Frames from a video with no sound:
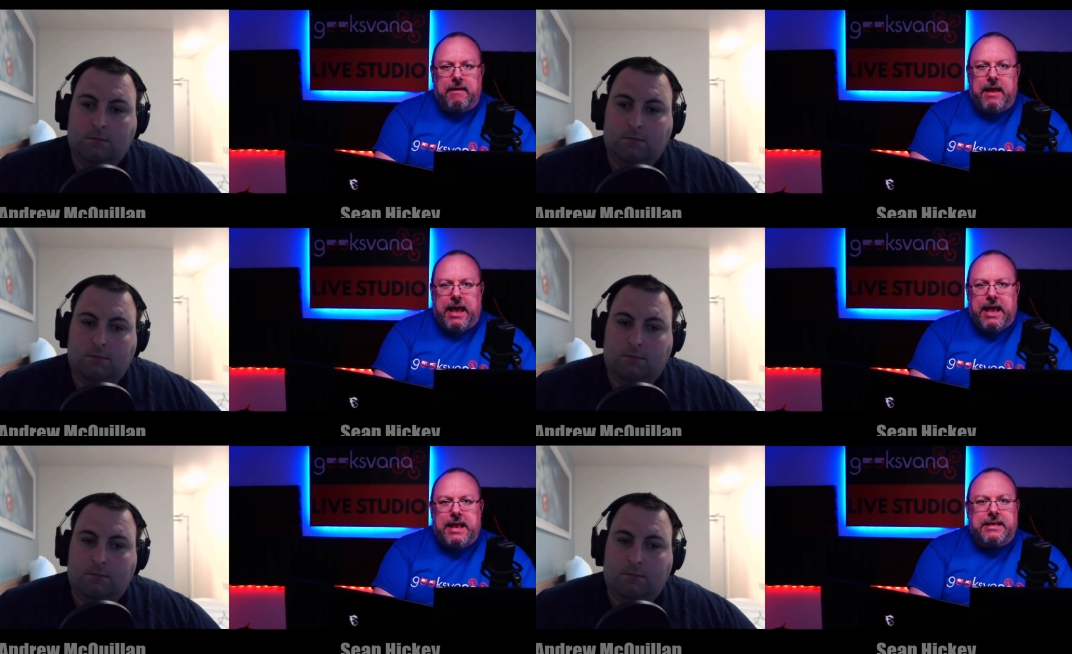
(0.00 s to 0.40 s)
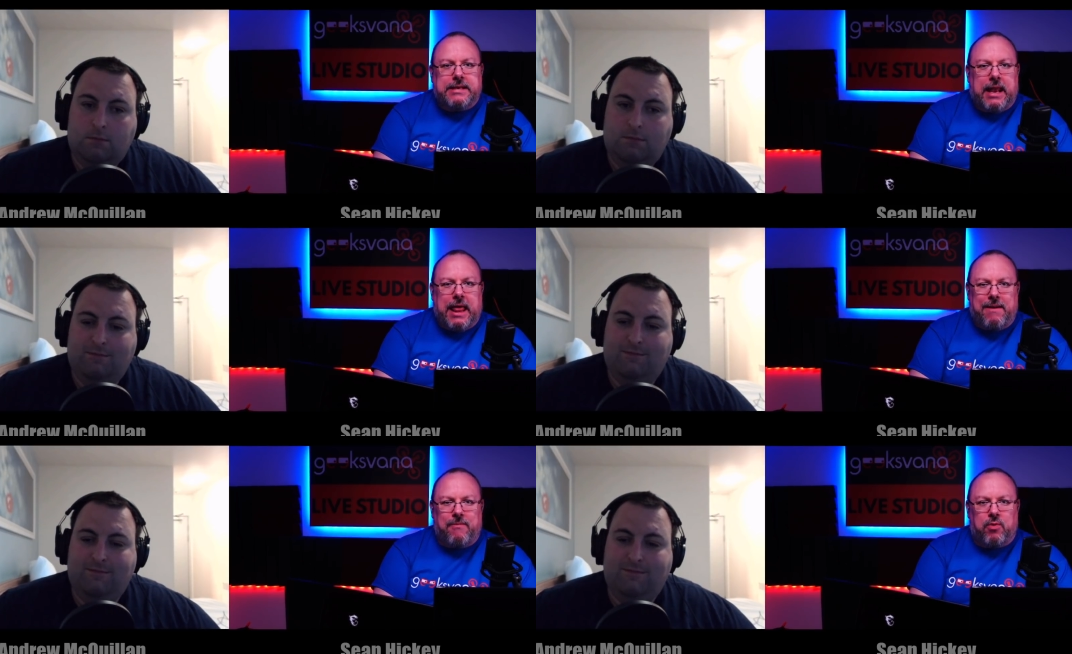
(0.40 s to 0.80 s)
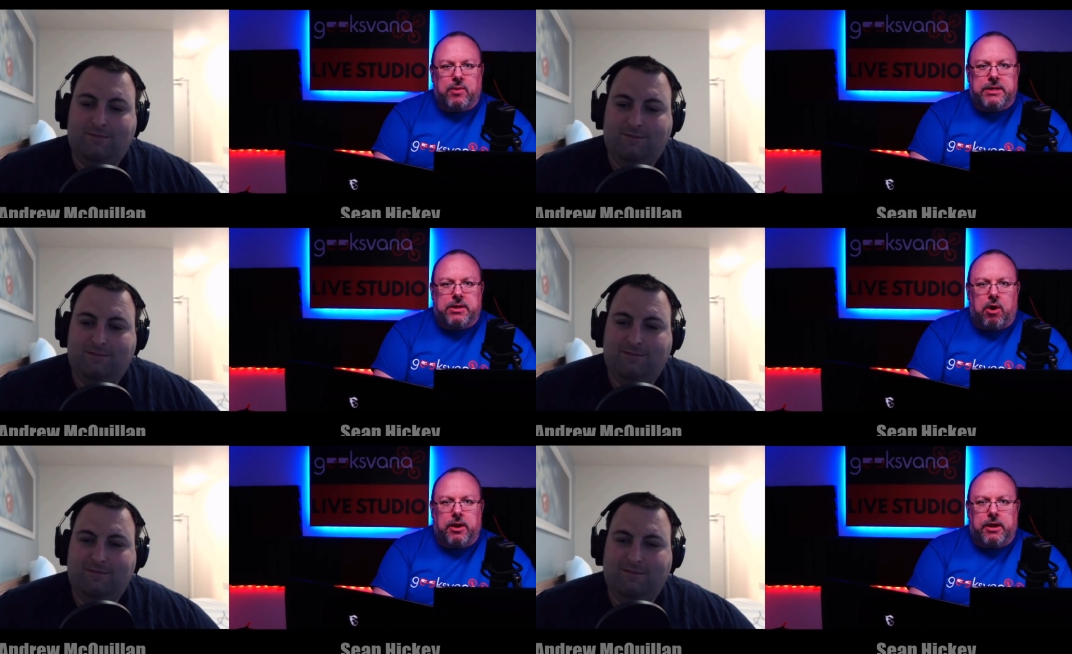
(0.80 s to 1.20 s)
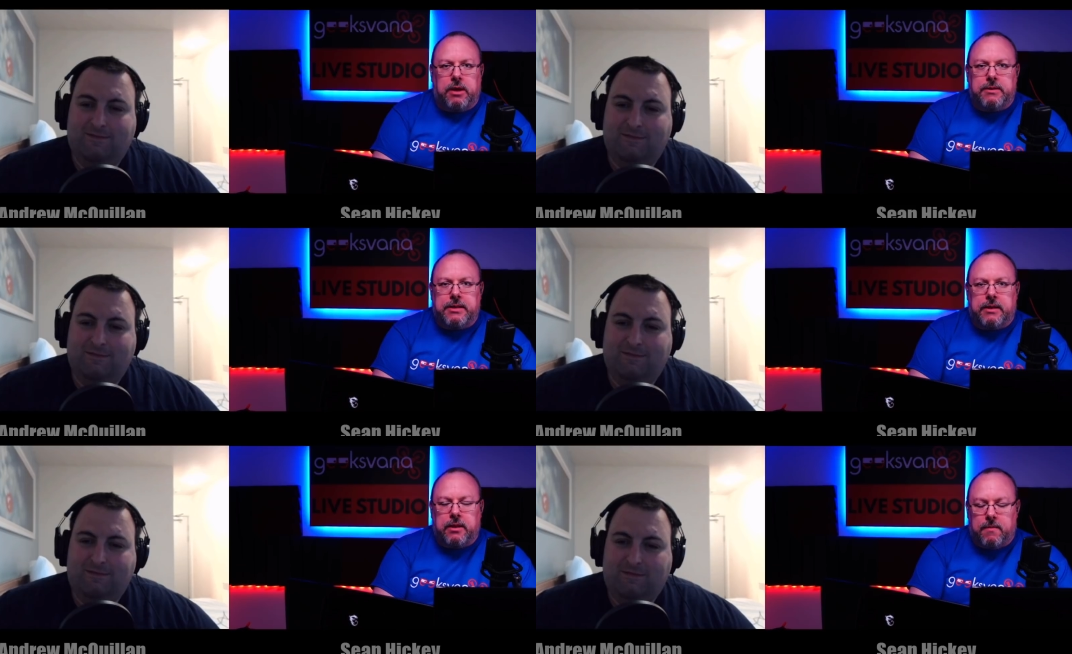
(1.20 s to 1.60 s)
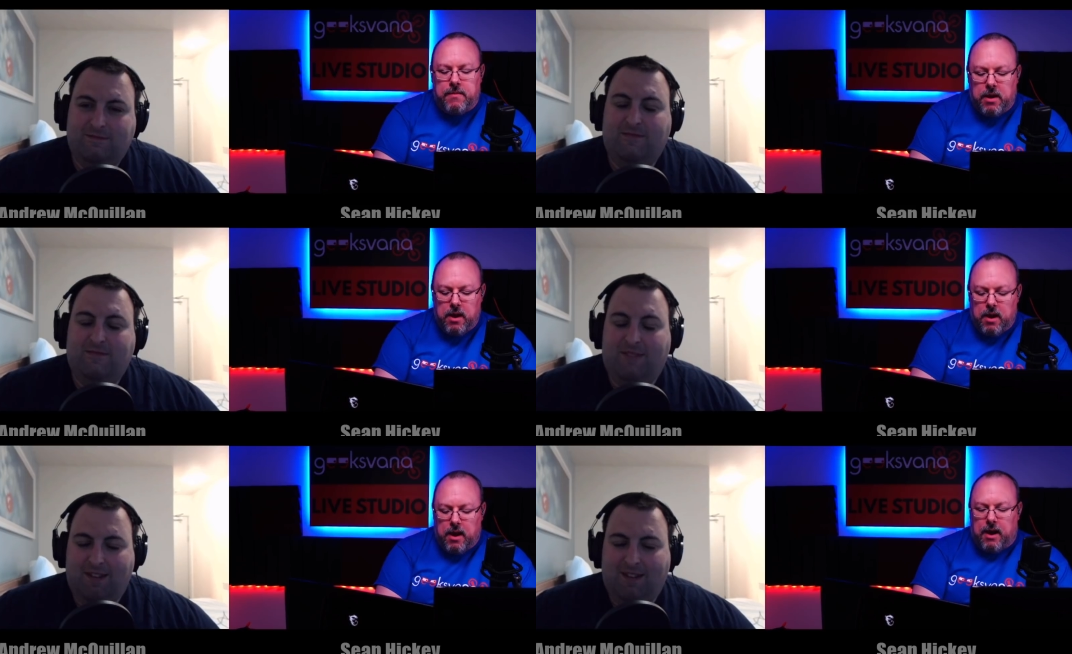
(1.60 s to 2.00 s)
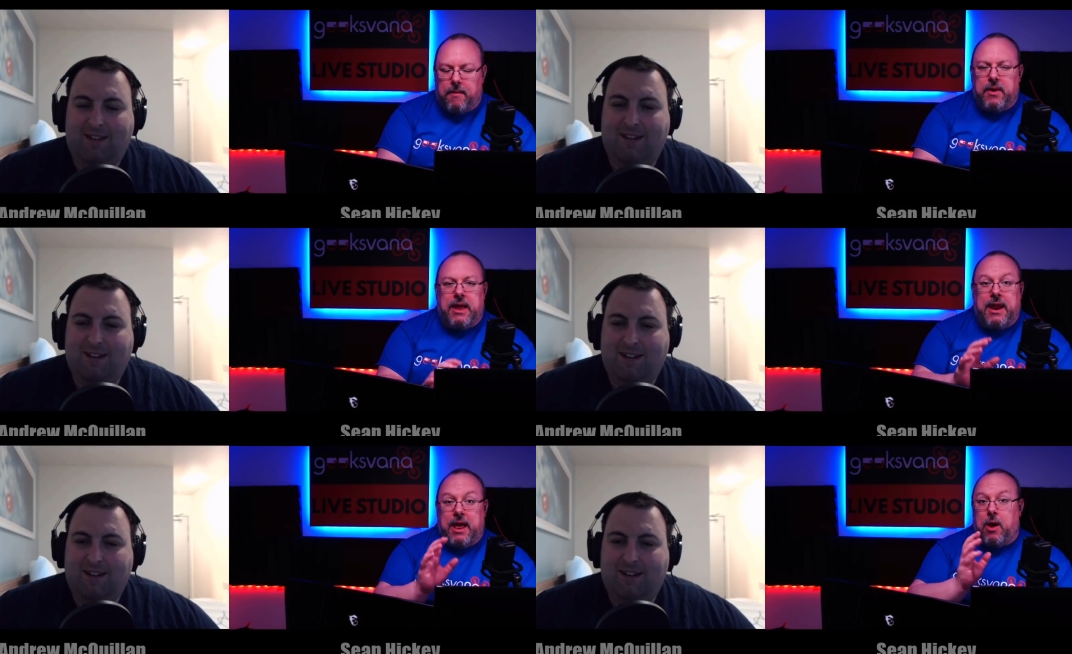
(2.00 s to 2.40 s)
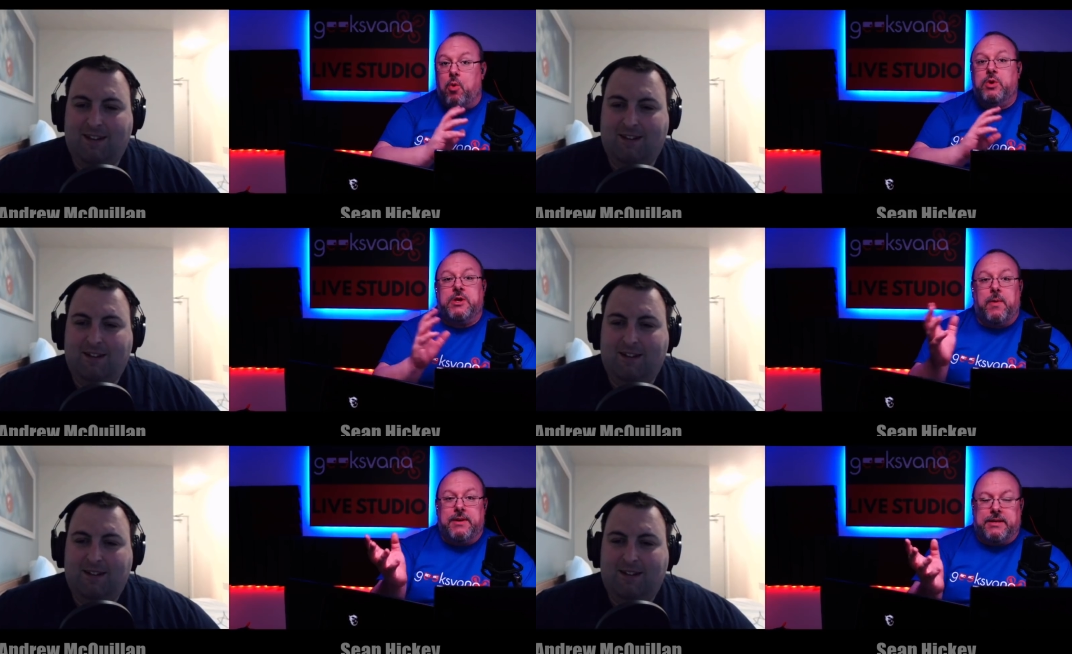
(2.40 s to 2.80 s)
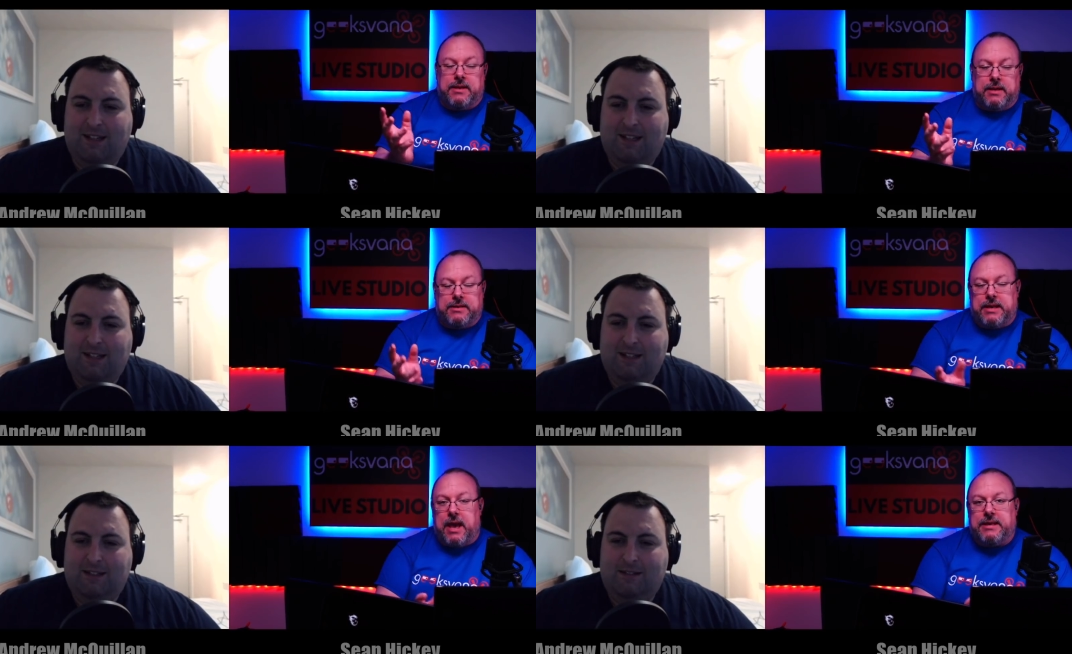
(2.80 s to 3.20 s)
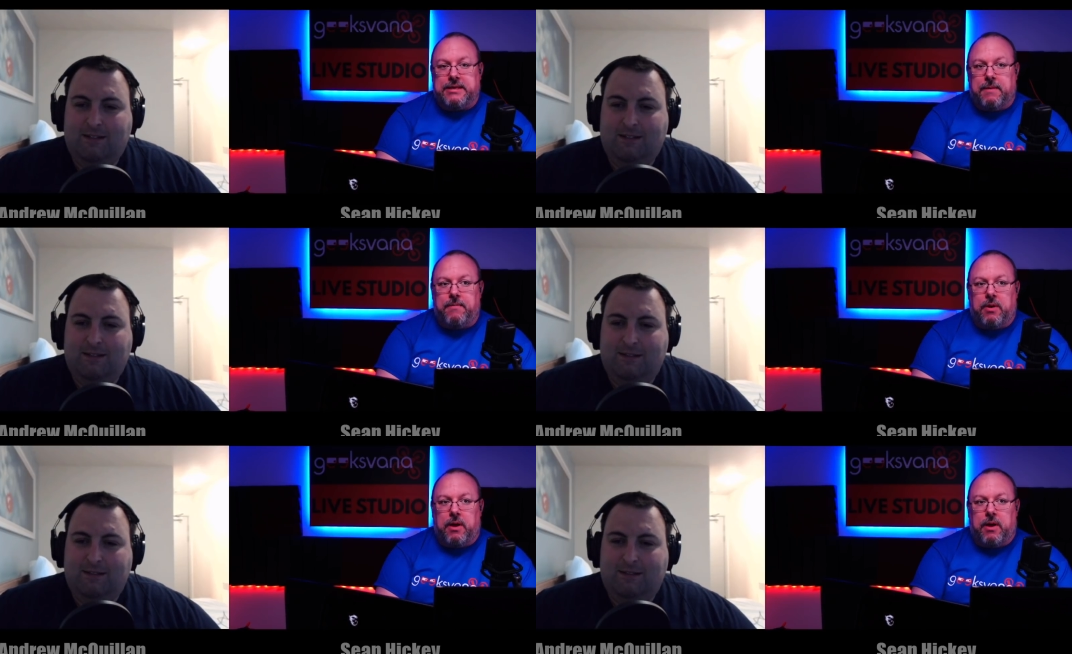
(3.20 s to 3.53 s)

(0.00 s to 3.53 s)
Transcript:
Speaker 1: "Here's the labels, start using them," um, and it also isn't as, as simple.